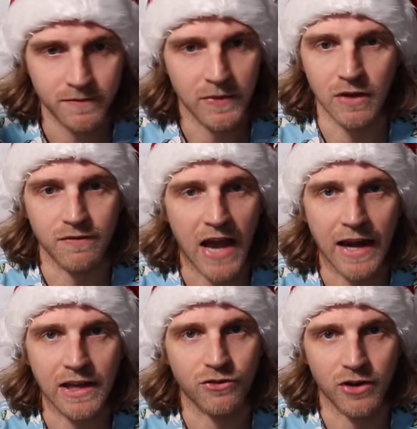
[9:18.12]
you've got
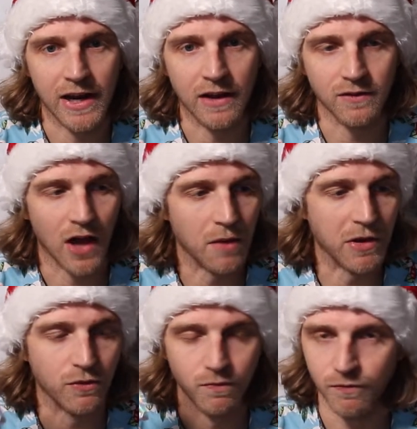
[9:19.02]
to get your hands on them.
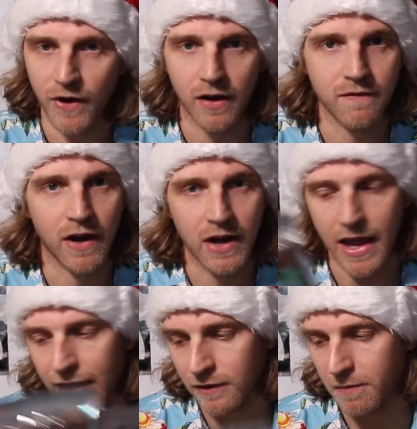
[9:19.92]
It's very, very
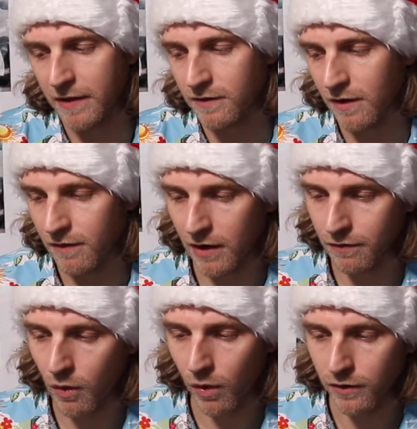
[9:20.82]
inexpensive. And
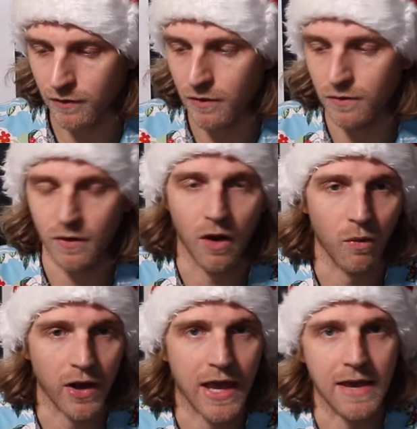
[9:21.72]
of course, you saw
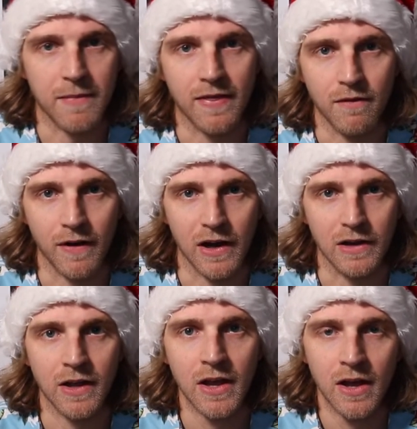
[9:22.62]
what came in the
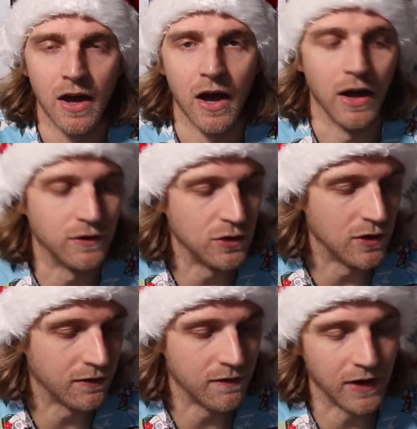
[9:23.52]
varied, two
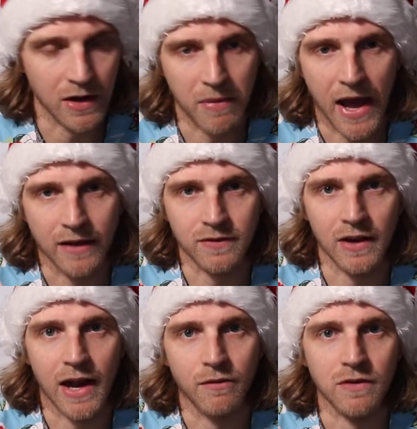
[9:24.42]
different varied packs
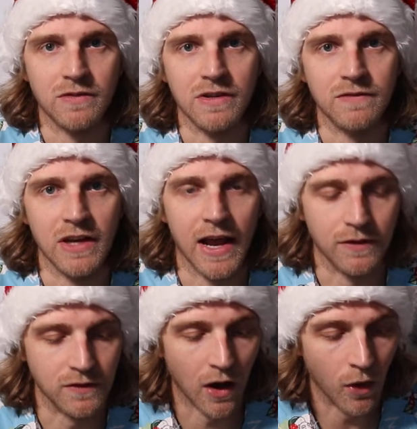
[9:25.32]
that I received
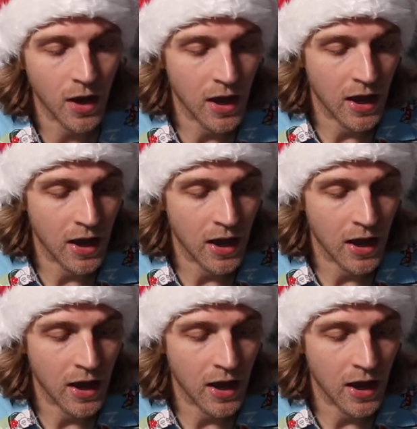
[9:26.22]
today. So